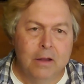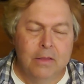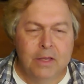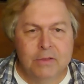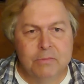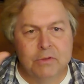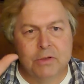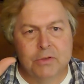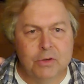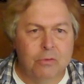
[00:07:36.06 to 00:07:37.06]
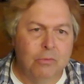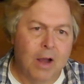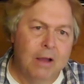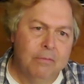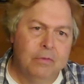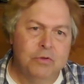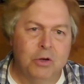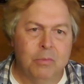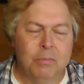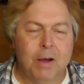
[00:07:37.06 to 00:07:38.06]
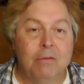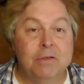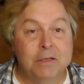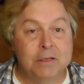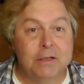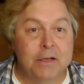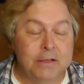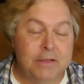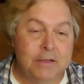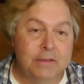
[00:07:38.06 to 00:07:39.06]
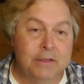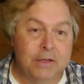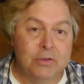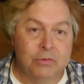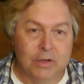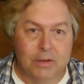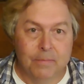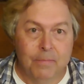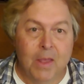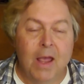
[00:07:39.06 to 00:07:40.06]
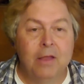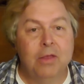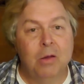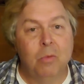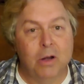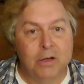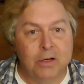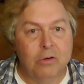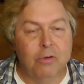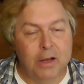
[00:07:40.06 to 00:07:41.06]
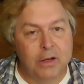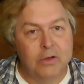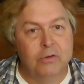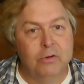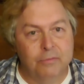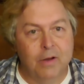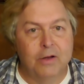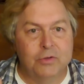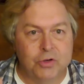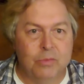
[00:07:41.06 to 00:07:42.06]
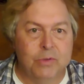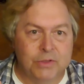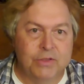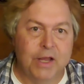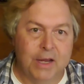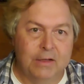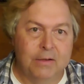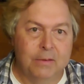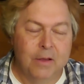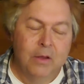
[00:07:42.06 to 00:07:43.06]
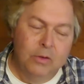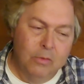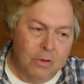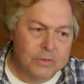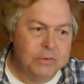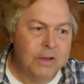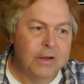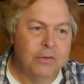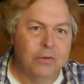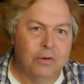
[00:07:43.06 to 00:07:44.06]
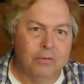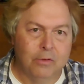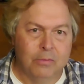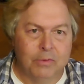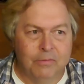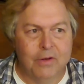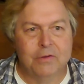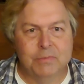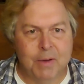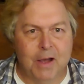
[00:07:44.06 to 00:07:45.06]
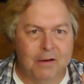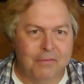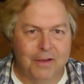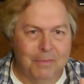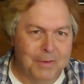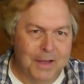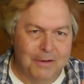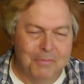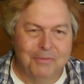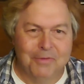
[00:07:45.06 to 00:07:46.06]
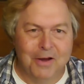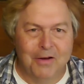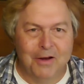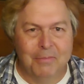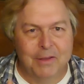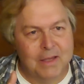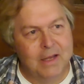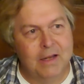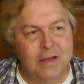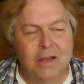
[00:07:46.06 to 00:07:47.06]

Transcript: These were the two rival German powers in the 19th century, and they wanted to create a unified German state. You also had a third group, the Wittelsbach family out of Bavaria, but they